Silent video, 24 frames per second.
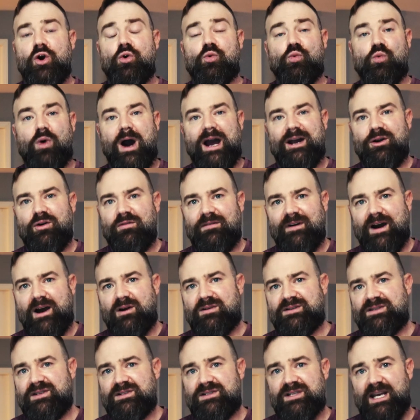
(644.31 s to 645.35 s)

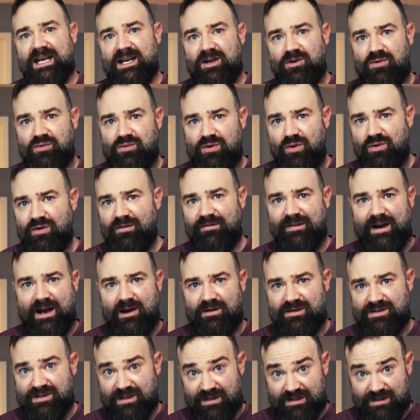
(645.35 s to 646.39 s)
Rhinoviruses and
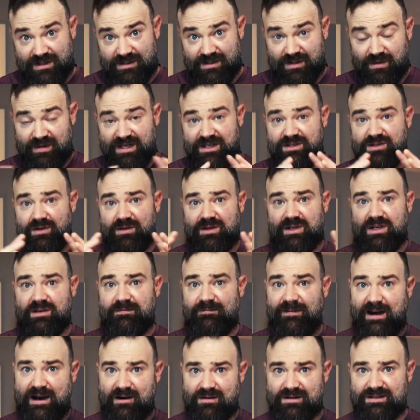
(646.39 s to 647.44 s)
coronaviruses. So these are the
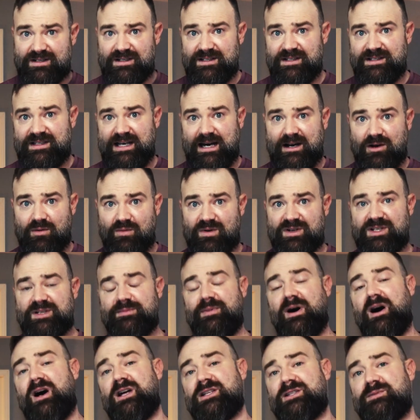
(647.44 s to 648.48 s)
viruses that are
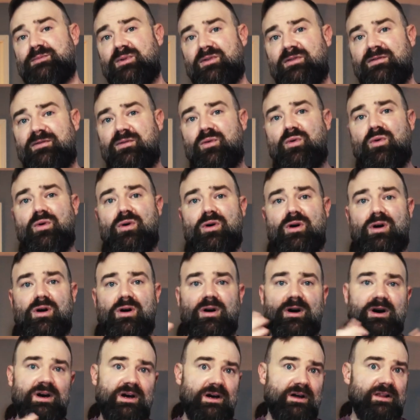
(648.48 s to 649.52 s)
responsible
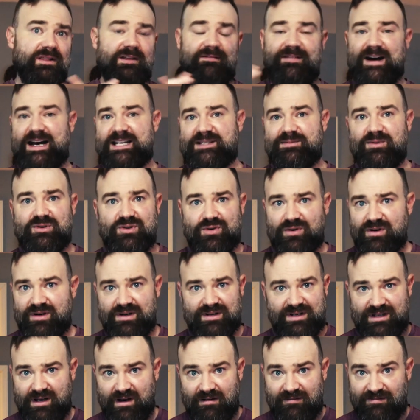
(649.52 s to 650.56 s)
for the vast
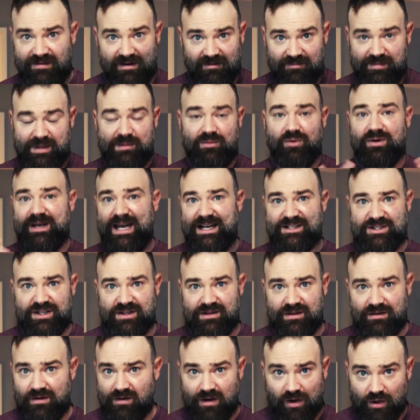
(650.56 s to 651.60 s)
majority of people
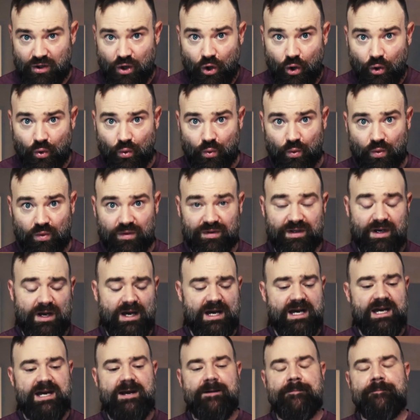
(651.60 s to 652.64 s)
catching a cold.
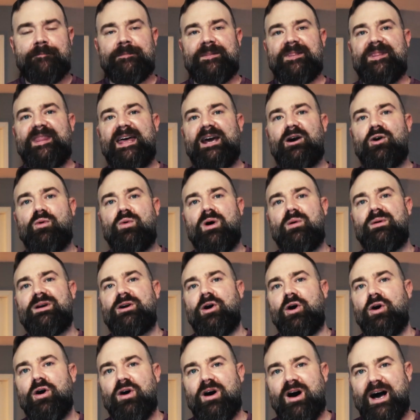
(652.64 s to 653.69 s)
They are what we
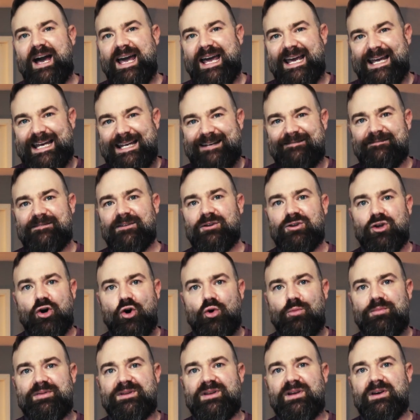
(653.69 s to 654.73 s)
call
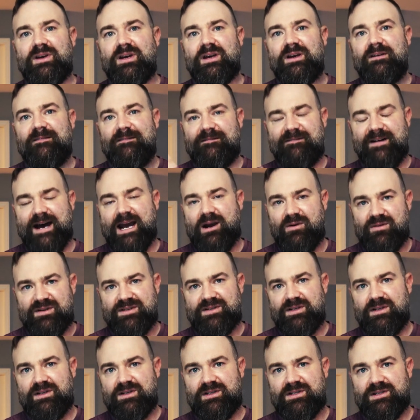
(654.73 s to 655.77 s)
enveloped
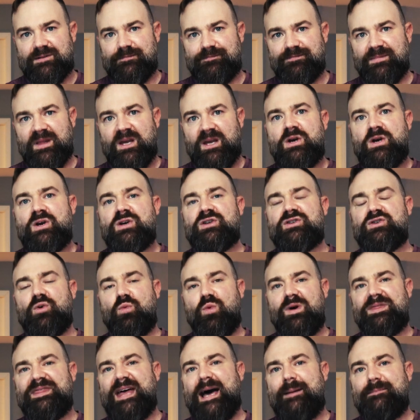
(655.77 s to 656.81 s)
viruses. So
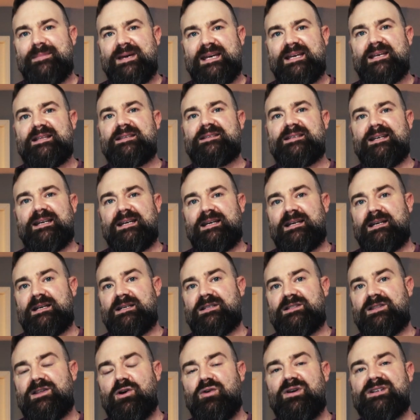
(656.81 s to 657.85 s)
what that means
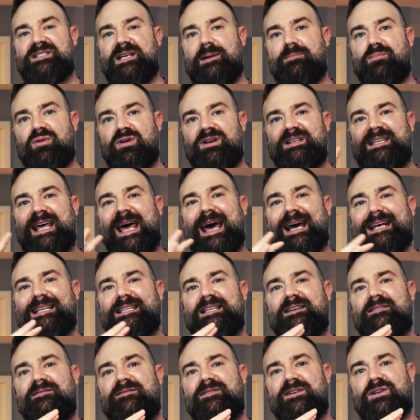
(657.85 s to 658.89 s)
is there is a
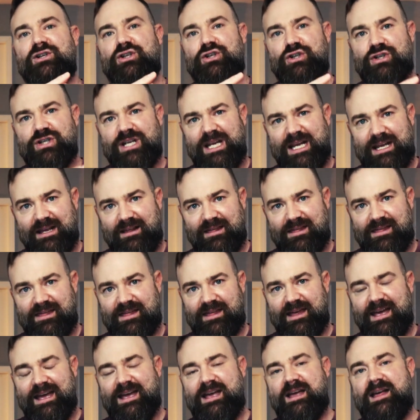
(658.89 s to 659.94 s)
protective
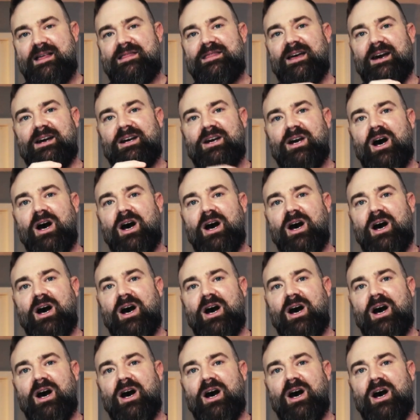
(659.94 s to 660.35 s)
sheath that